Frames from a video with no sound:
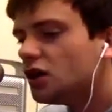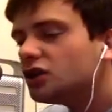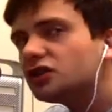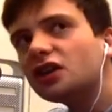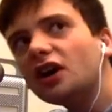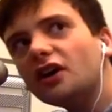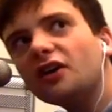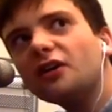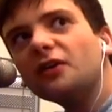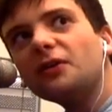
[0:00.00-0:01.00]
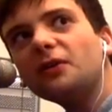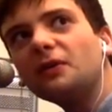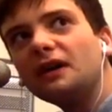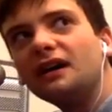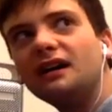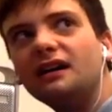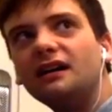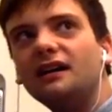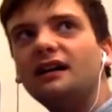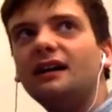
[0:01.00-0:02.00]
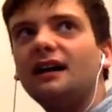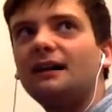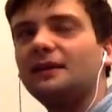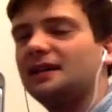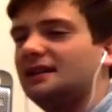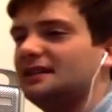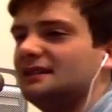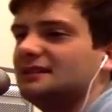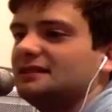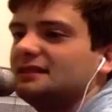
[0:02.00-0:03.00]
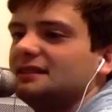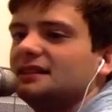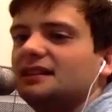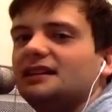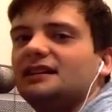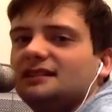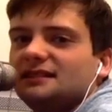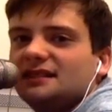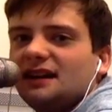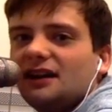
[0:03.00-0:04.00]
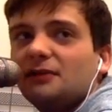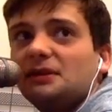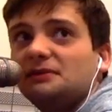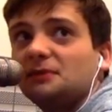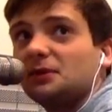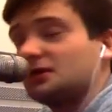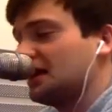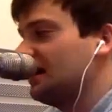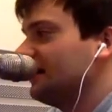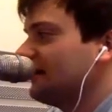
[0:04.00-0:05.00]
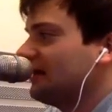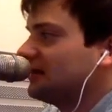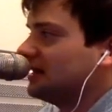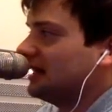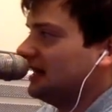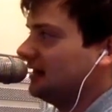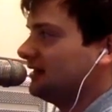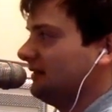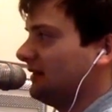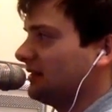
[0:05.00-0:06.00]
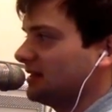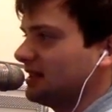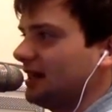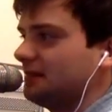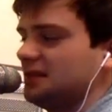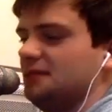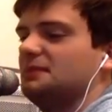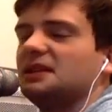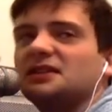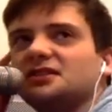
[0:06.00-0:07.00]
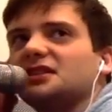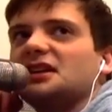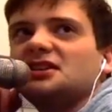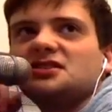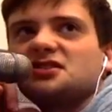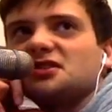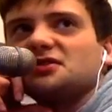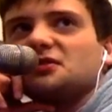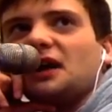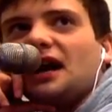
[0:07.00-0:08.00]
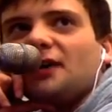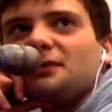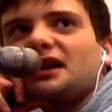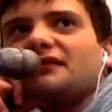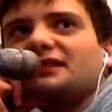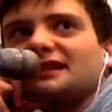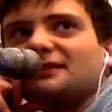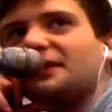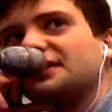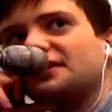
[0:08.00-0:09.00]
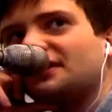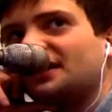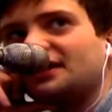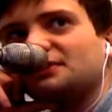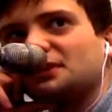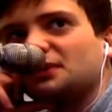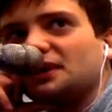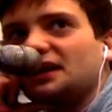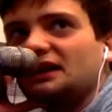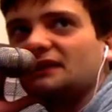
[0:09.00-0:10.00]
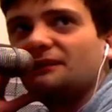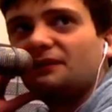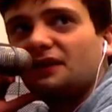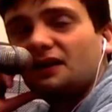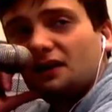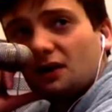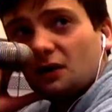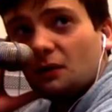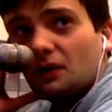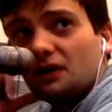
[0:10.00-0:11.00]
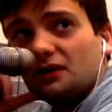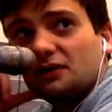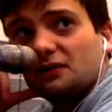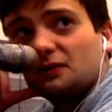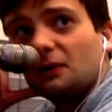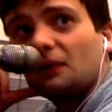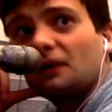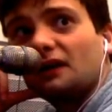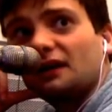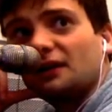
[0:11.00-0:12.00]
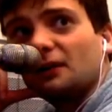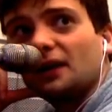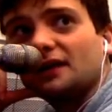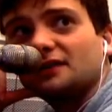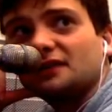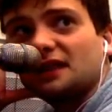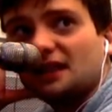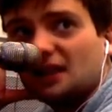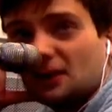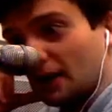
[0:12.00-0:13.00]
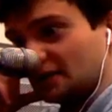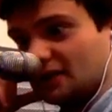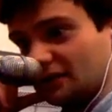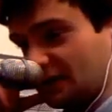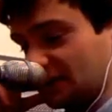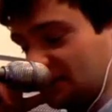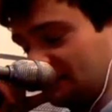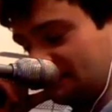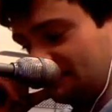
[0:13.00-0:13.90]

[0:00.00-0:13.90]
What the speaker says: So, I mean, I'd be more scared if I was in the East, if I was a top team, but it just shows you how big of a difference there is between 1 through 4 in the West and then the rest of the field.